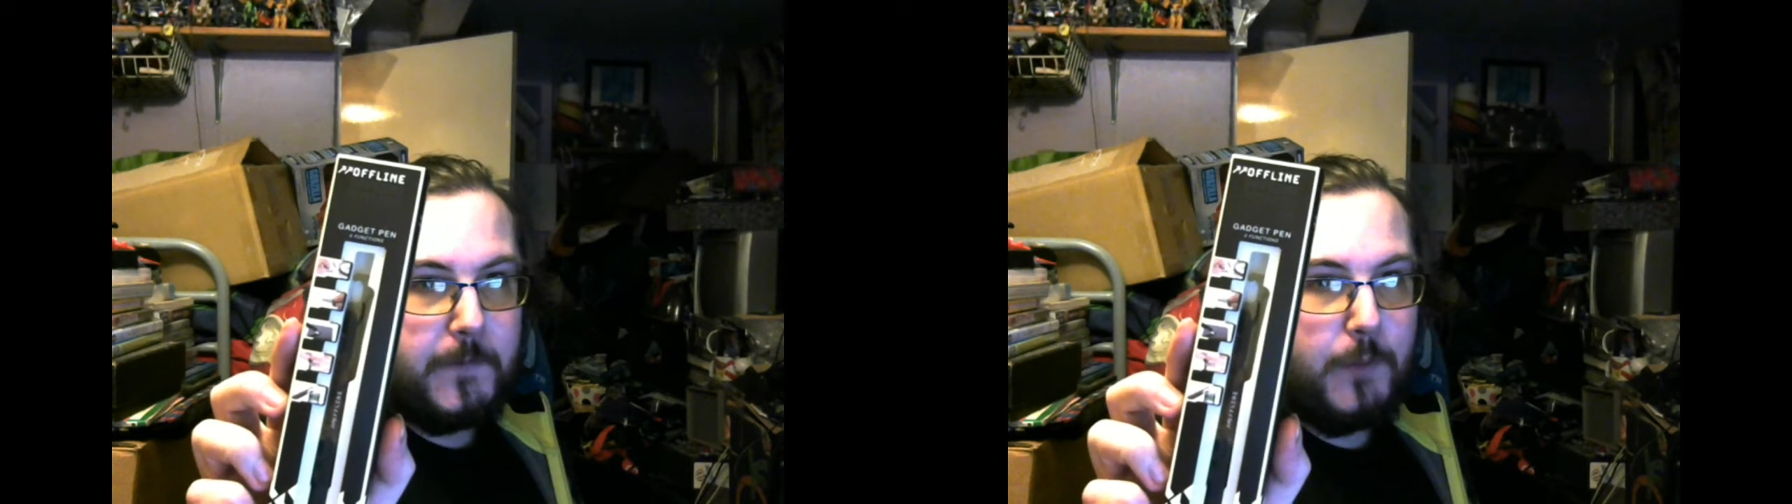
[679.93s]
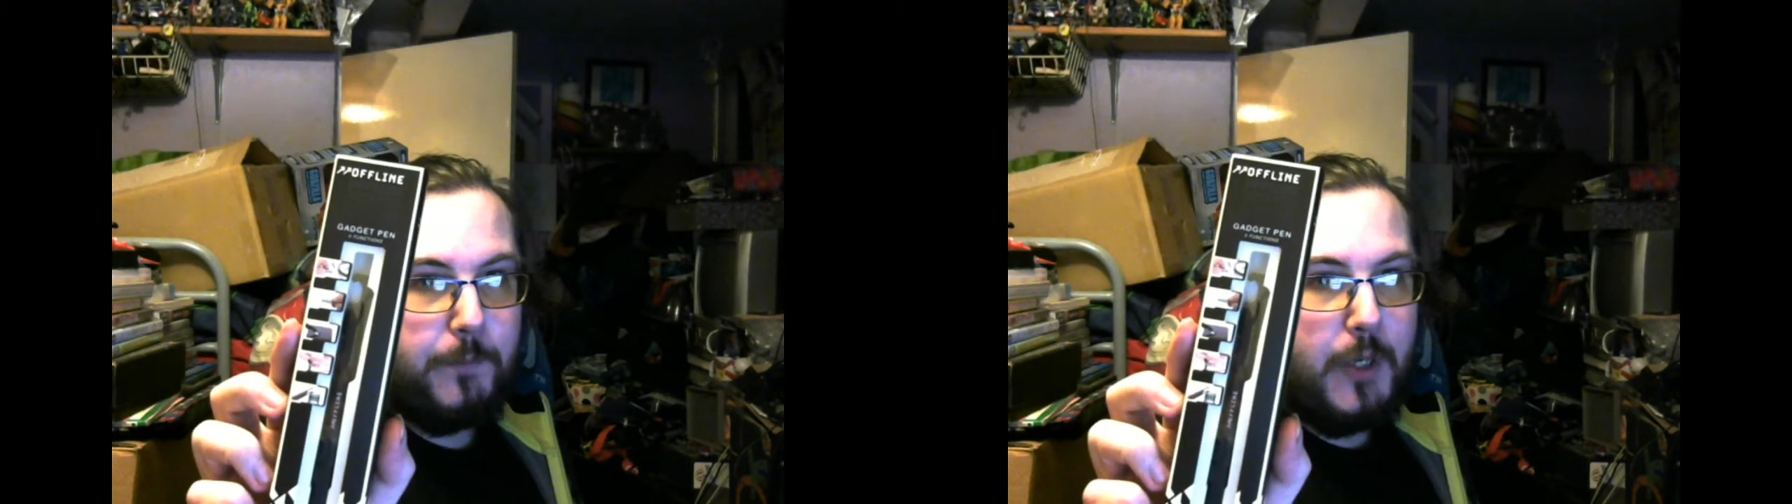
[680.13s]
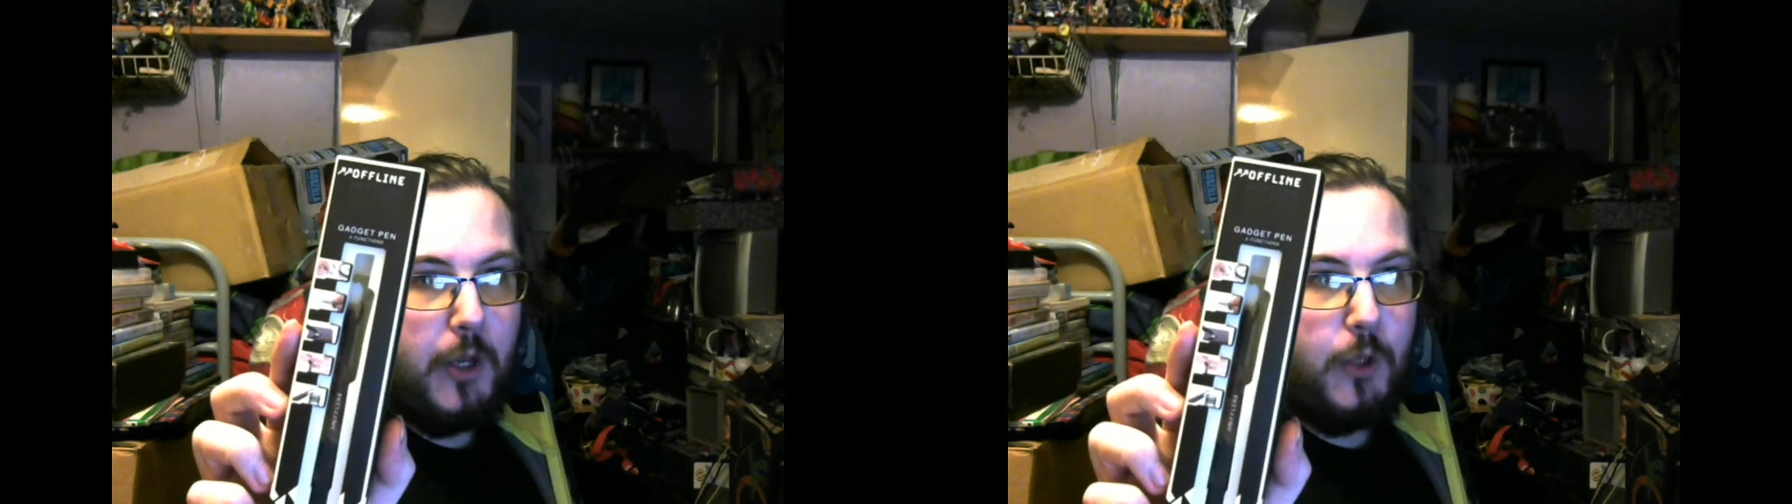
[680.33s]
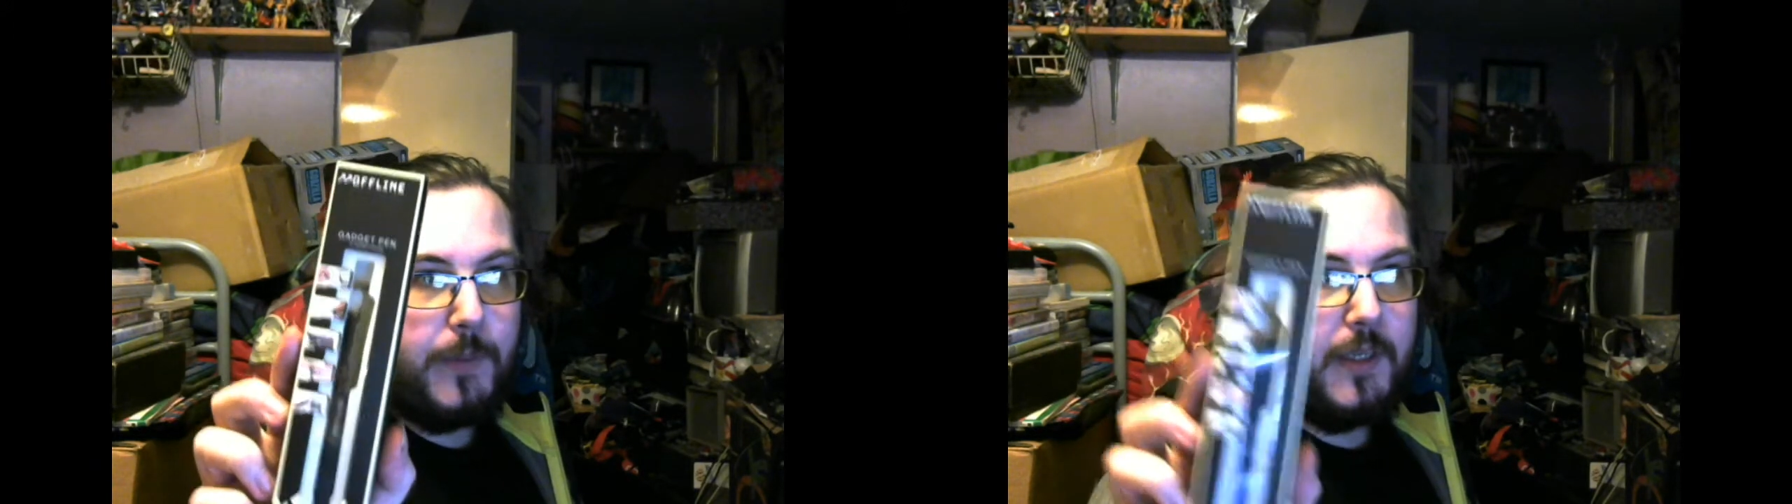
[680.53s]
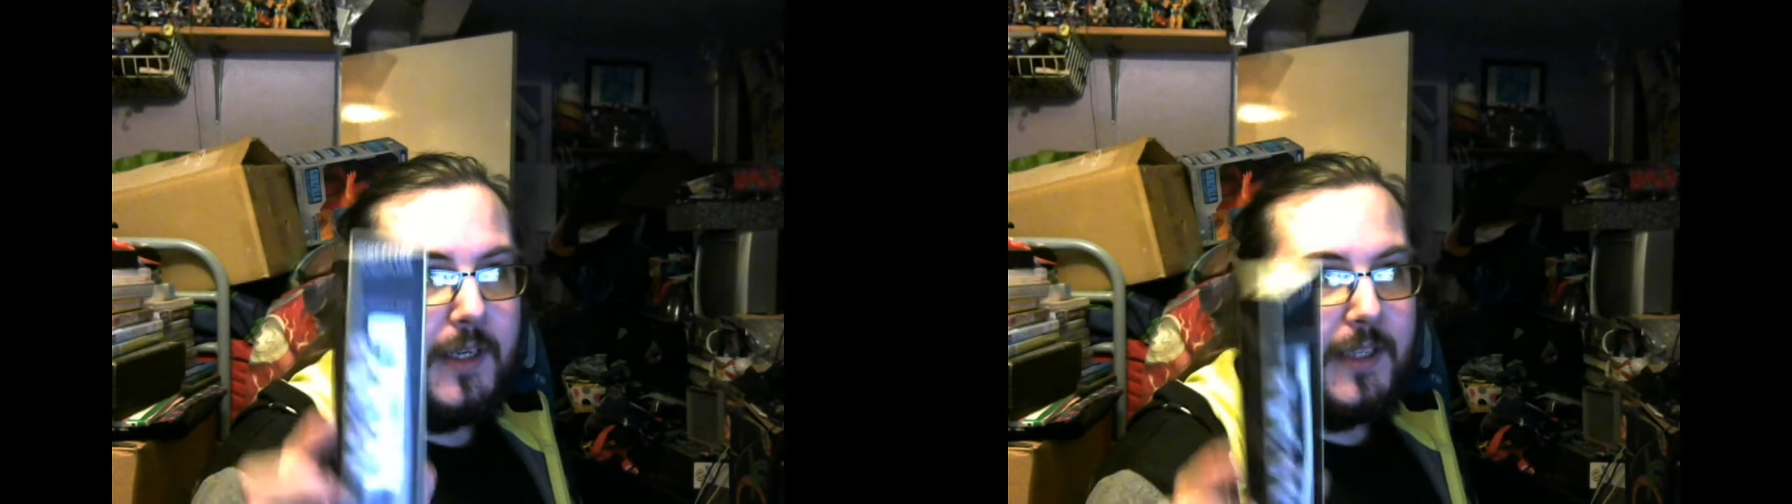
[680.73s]
a bottle
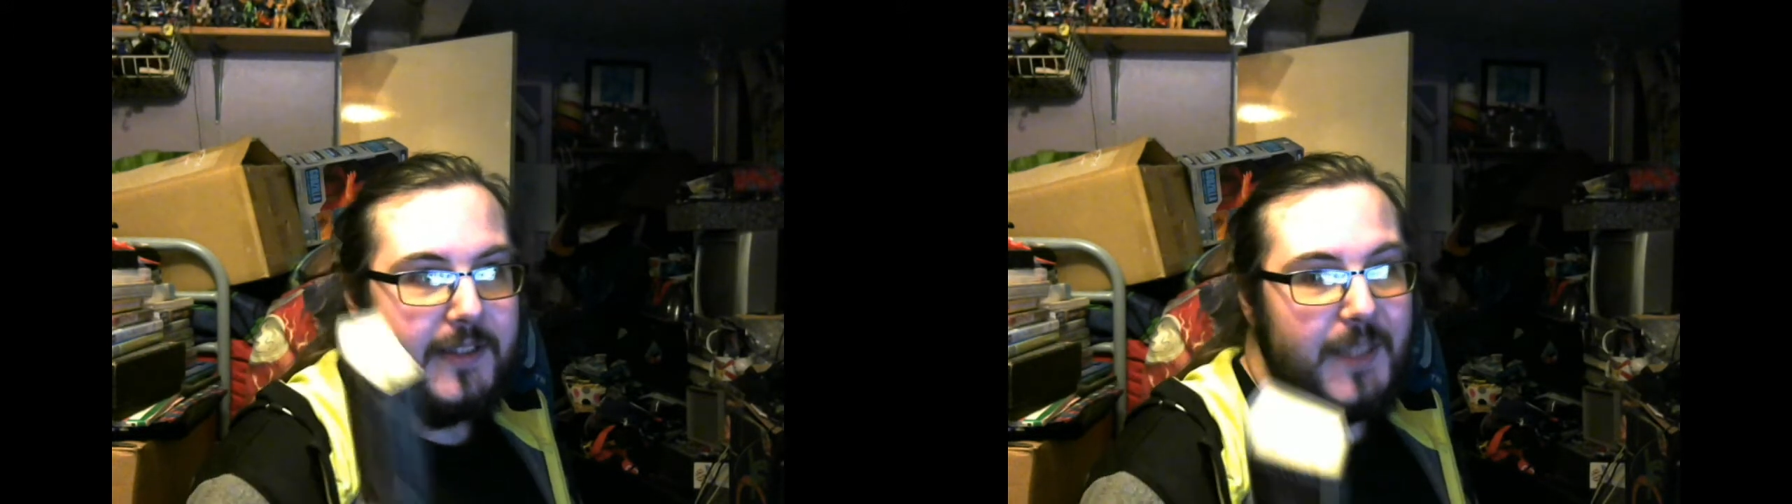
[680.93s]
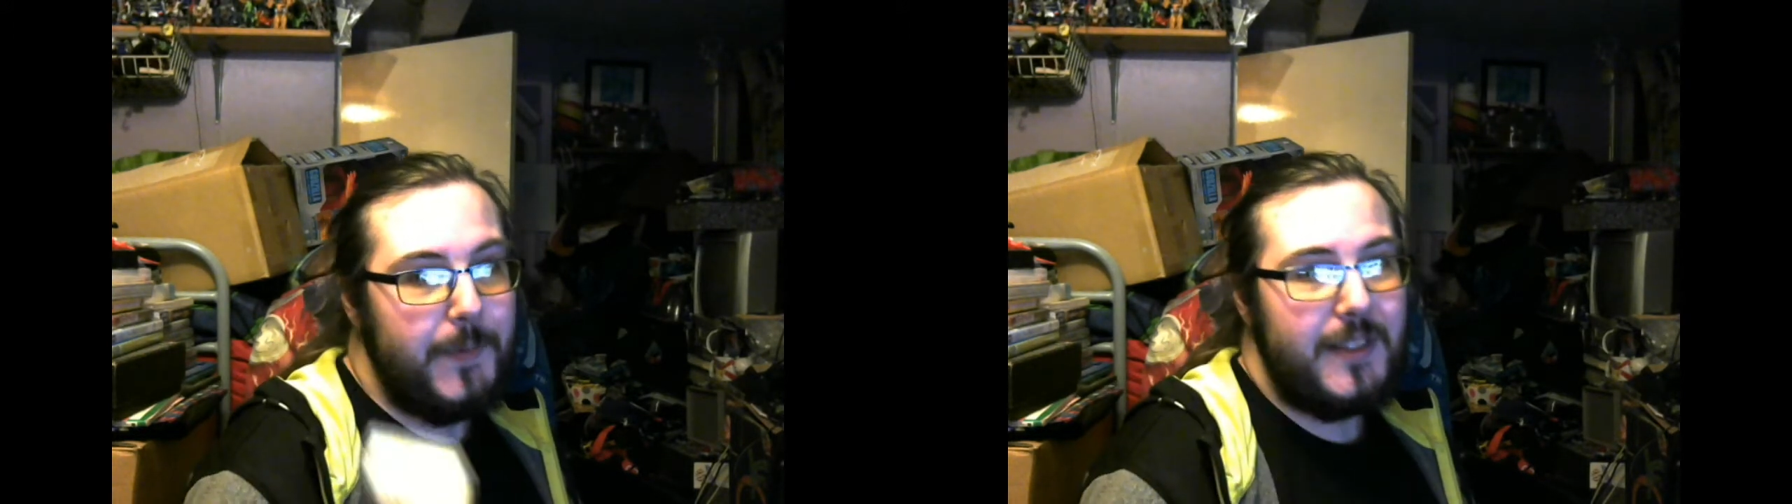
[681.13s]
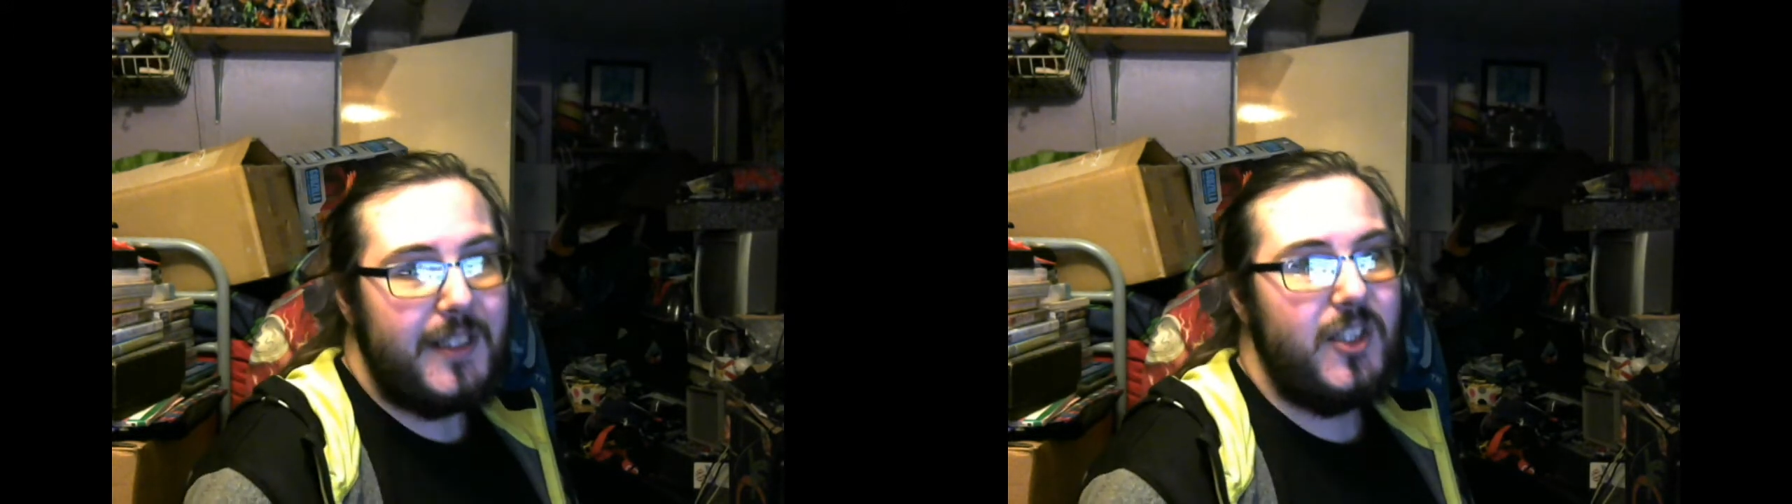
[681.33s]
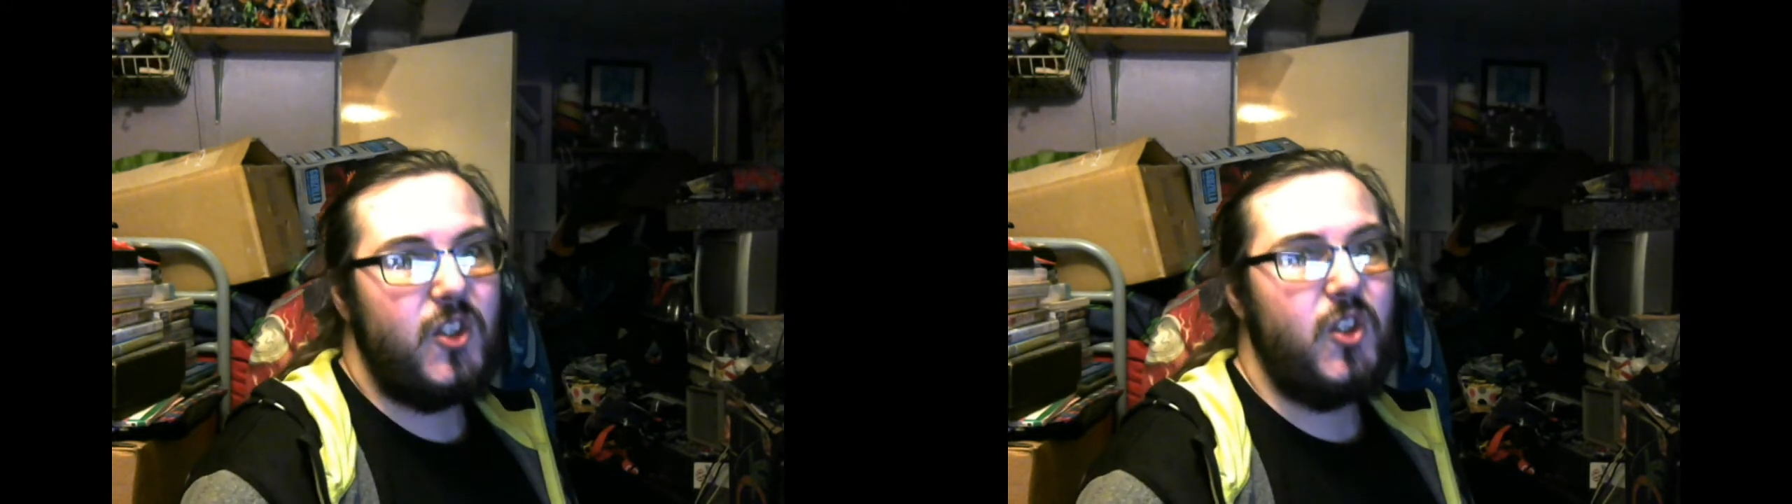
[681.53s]
opener, that means I could just